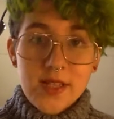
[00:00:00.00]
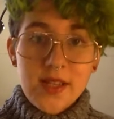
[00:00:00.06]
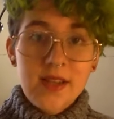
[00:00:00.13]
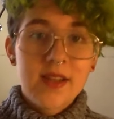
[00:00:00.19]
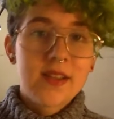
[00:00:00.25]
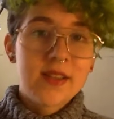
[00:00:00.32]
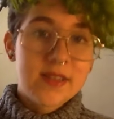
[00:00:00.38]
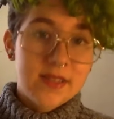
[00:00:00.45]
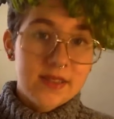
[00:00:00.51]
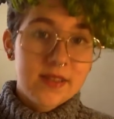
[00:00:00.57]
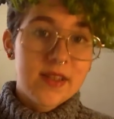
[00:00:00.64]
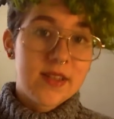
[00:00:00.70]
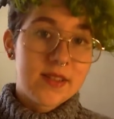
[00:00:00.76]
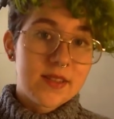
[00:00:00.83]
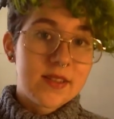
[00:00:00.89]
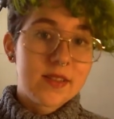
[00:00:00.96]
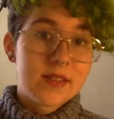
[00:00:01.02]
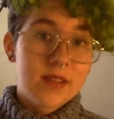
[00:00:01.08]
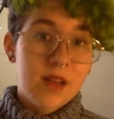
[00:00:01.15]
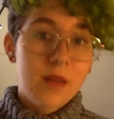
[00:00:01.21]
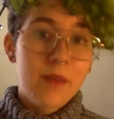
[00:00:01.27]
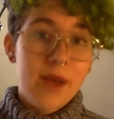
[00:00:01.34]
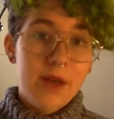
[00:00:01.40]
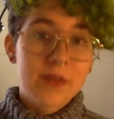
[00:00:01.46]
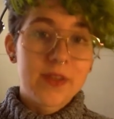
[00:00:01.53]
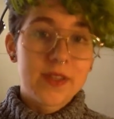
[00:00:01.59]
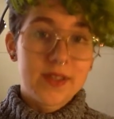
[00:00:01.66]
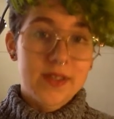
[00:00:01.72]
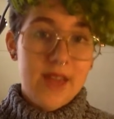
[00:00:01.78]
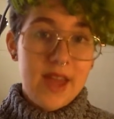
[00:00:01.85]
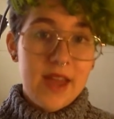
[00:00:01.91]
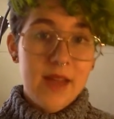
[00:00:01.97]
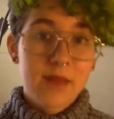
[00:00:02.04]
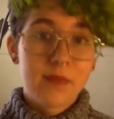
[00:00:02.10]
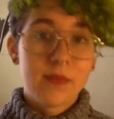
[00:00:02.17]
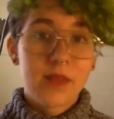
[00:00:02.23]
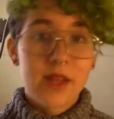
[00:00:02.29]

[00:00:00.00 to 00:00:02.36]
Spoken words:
tea is about the same,